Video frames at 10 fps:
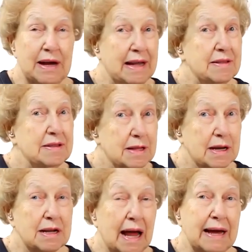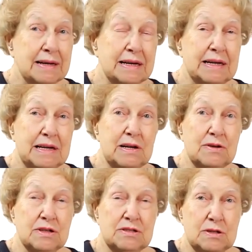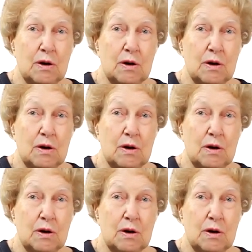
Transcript: and the client can hear this